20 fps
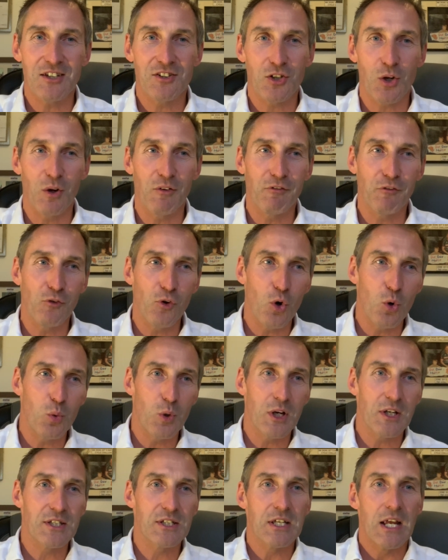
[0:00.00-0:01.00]
going
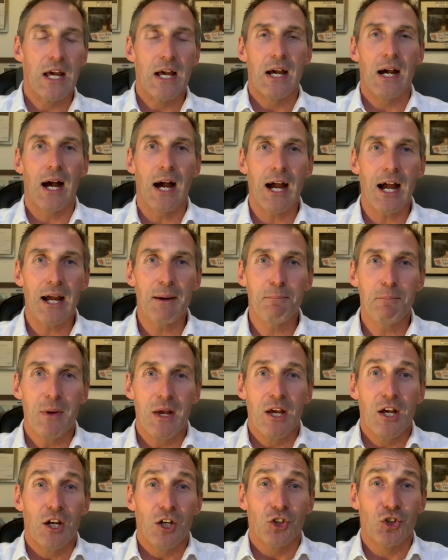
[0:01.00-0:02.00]
forwards.
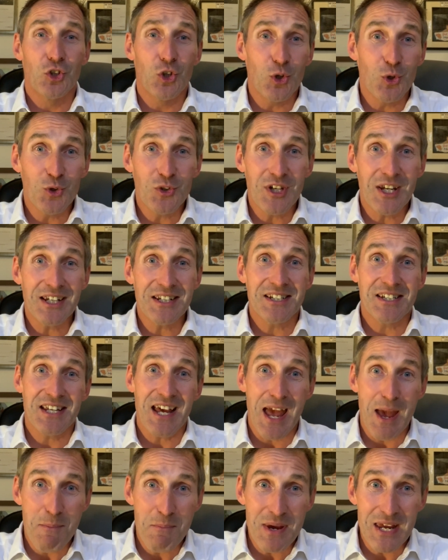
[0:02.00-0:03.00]
Using
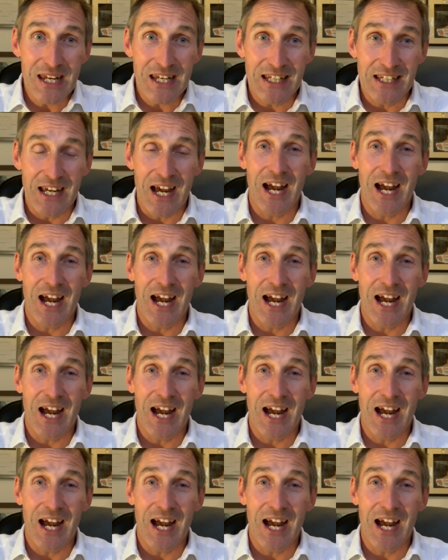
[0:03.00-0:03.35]
Temi,